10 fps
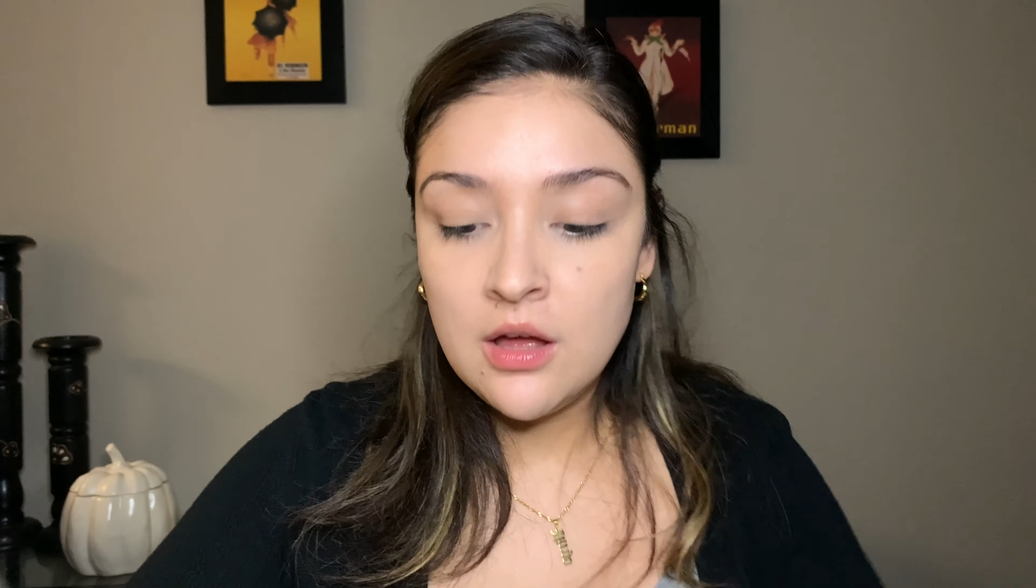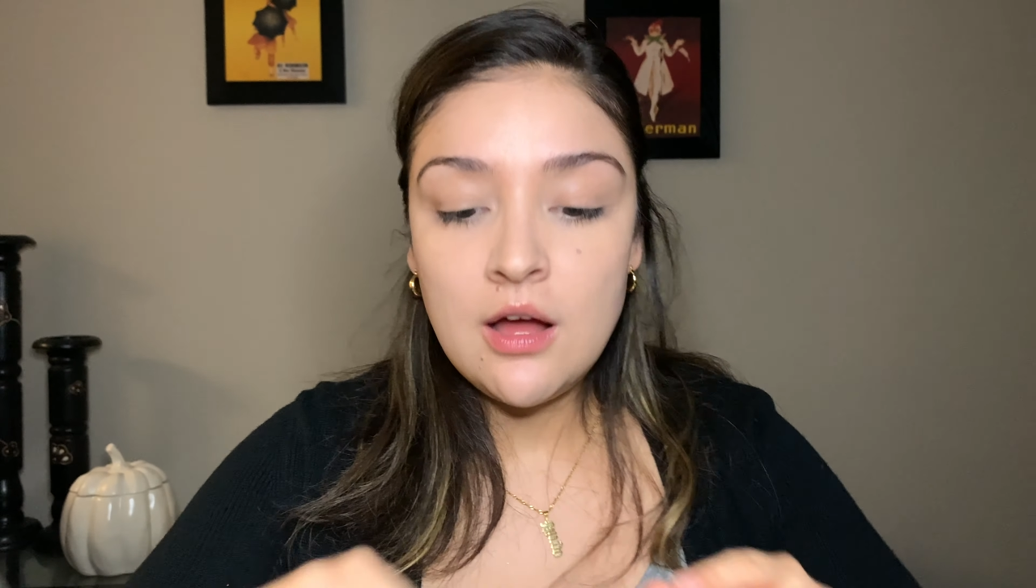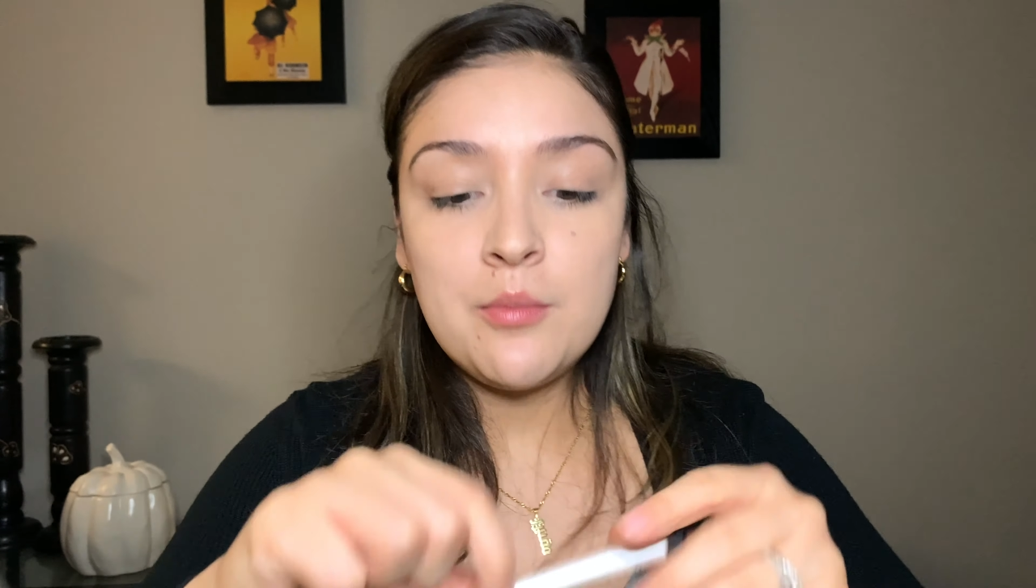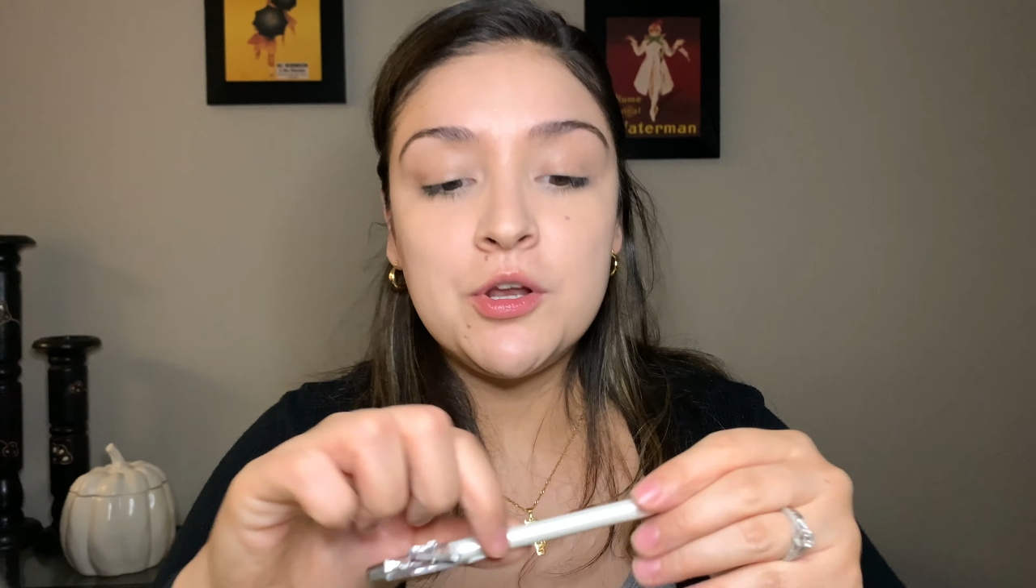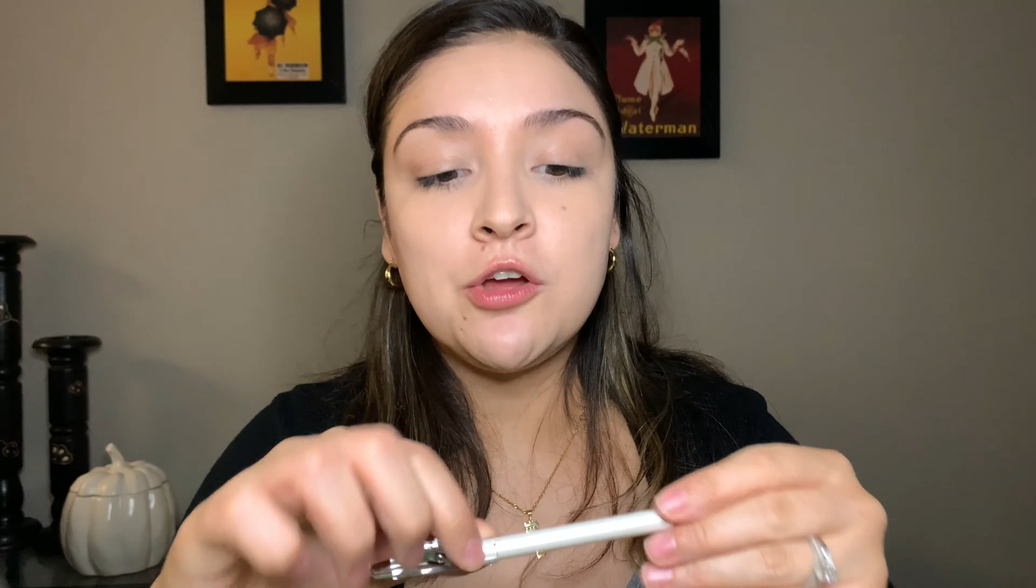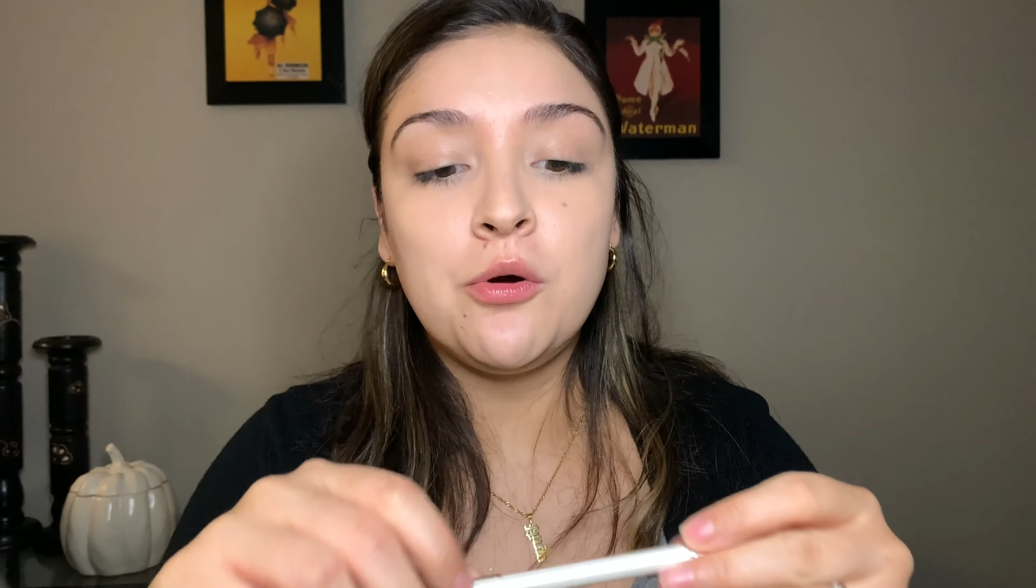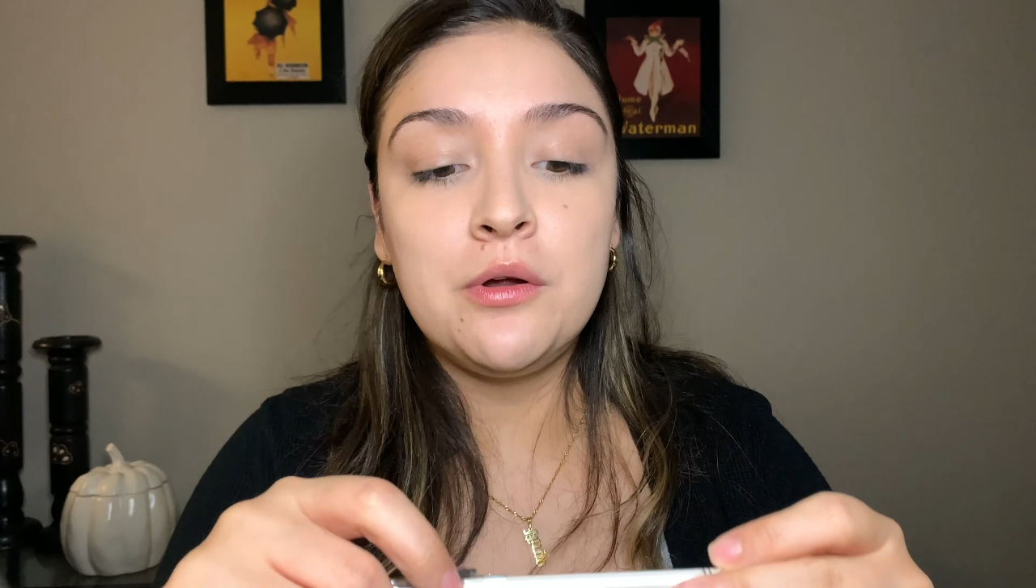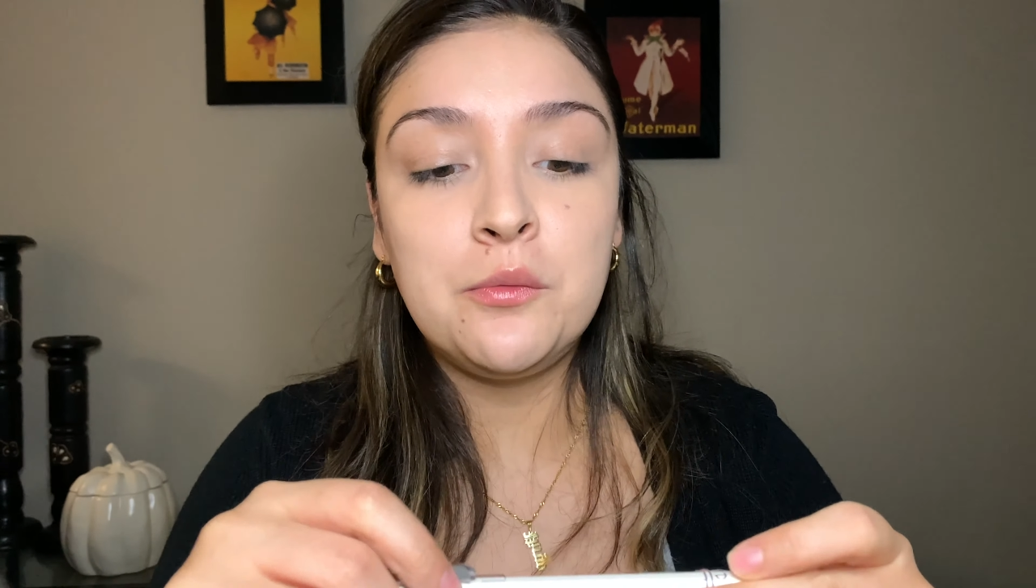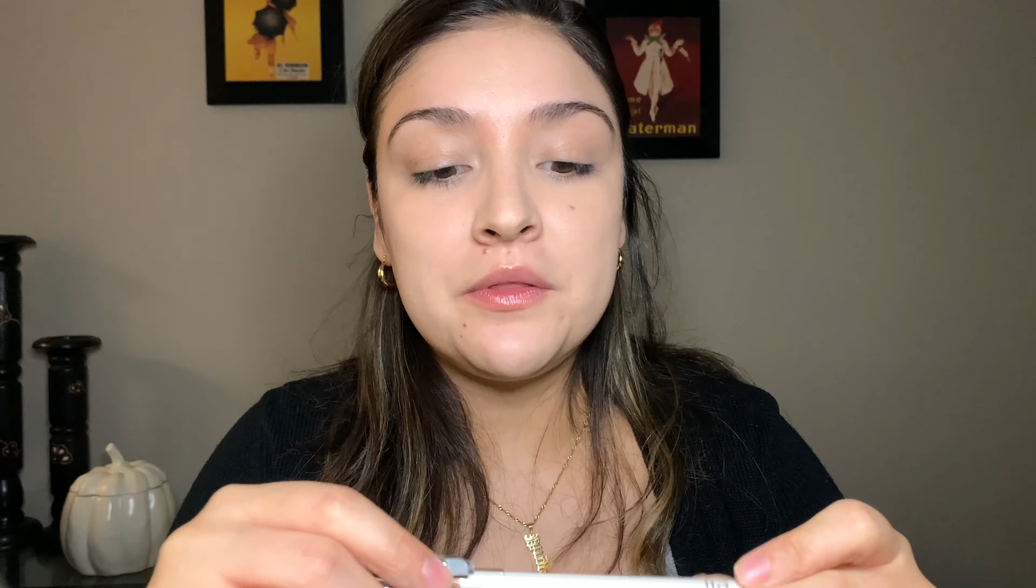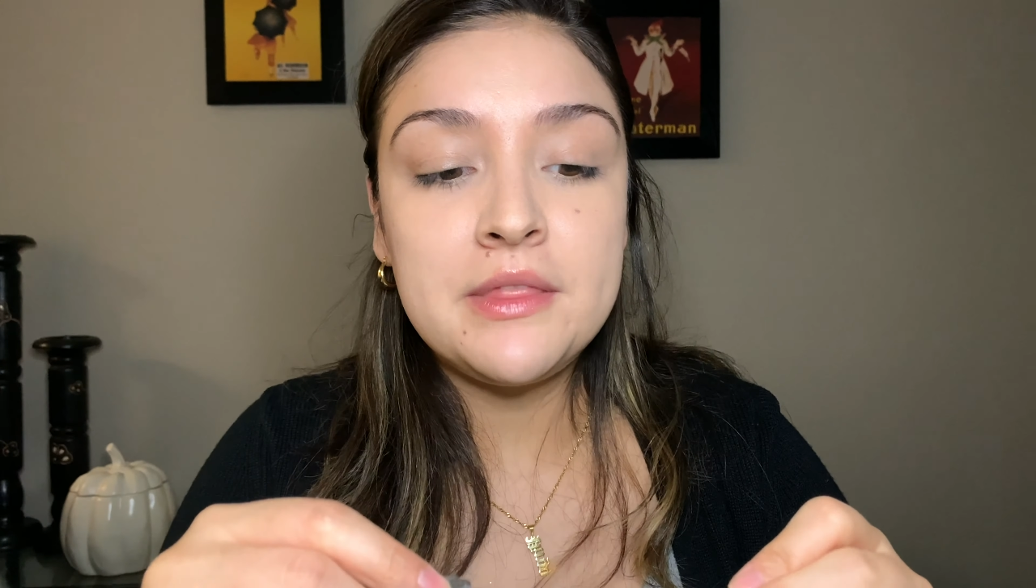I'm going to go
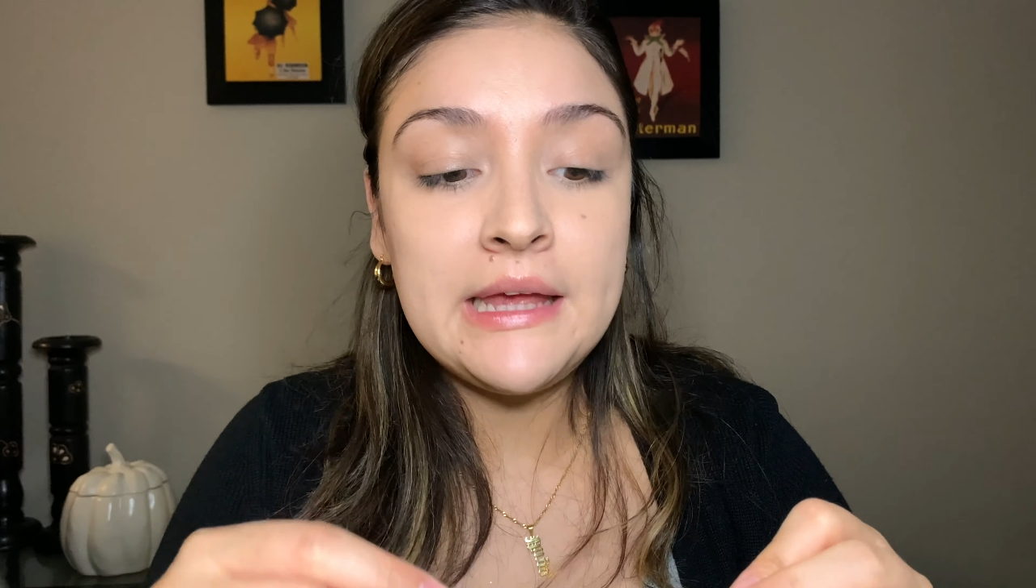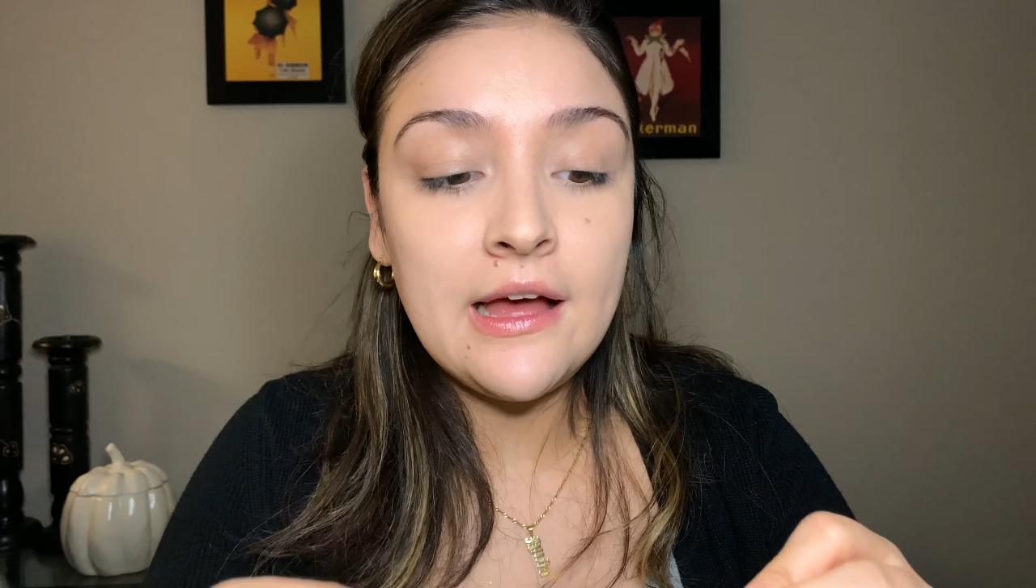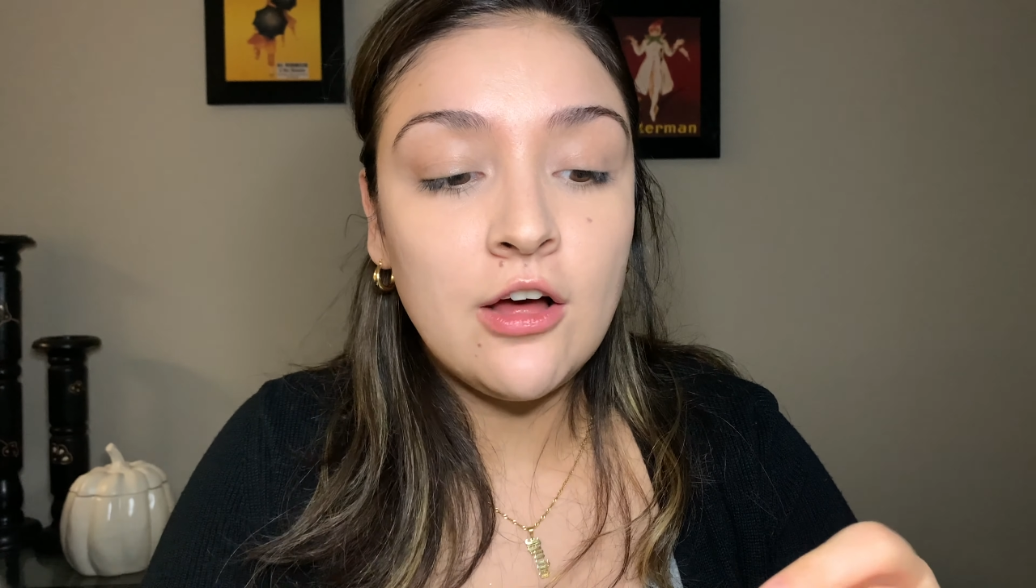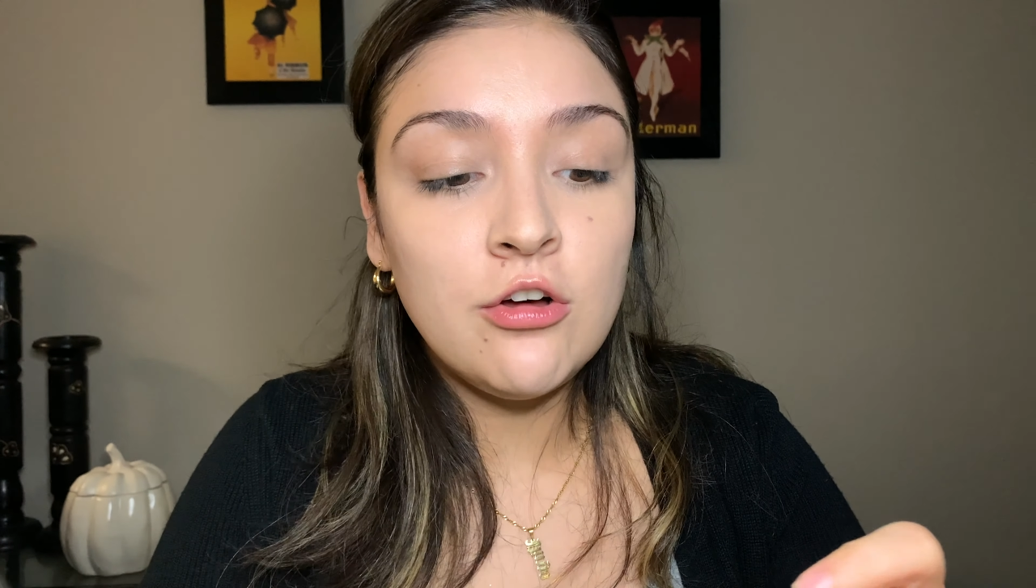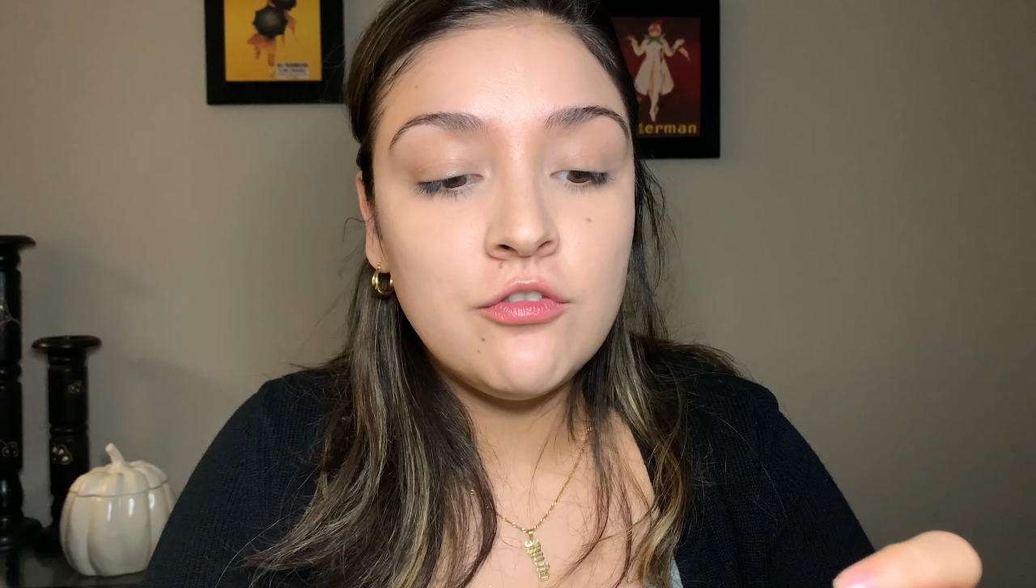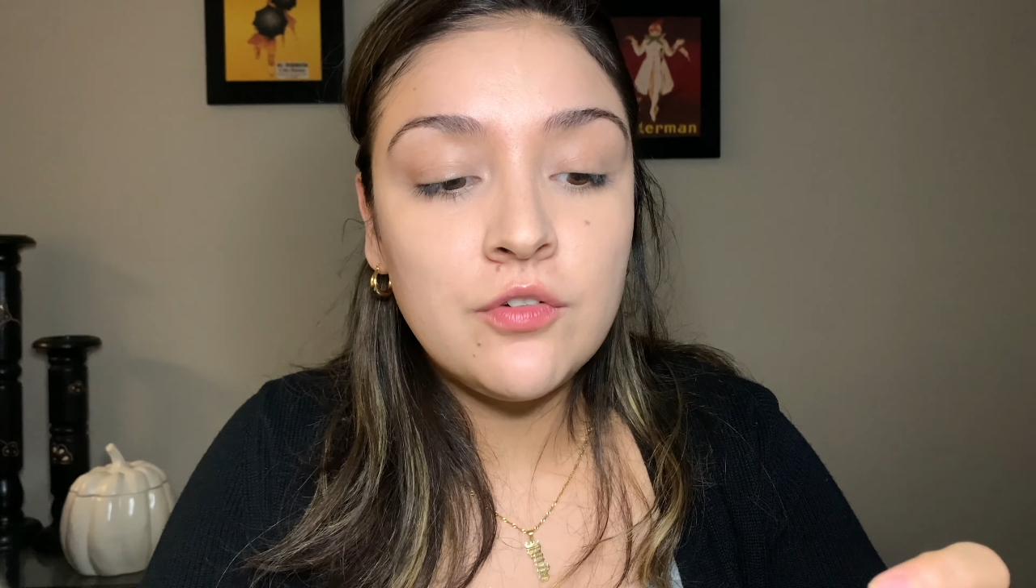in with the e.l.f.